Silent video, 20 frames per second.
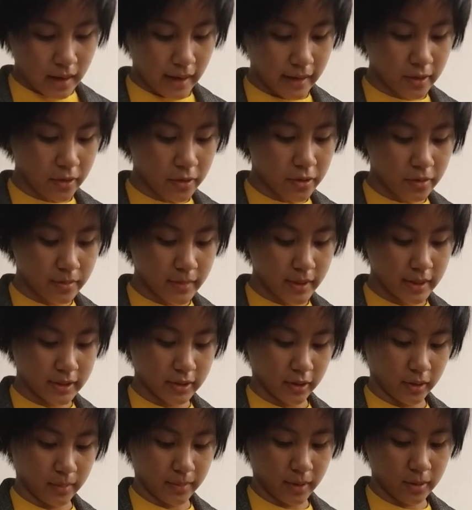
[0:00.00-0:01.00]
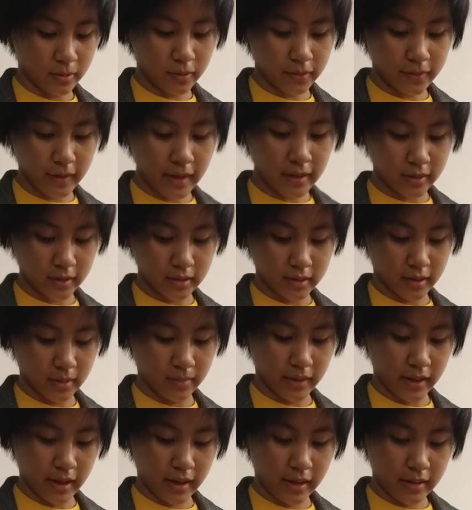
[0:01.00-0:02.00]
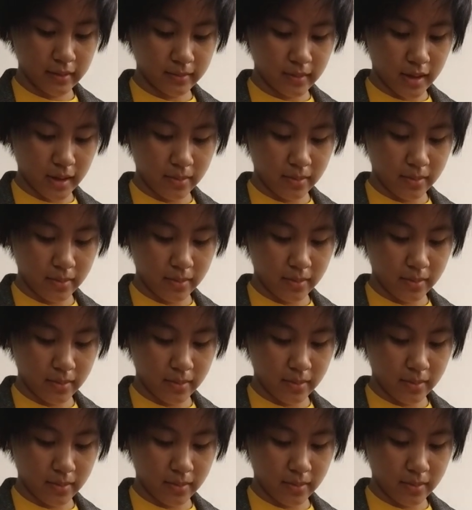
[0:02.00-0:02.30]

I know you miss her, but we'll find her someday.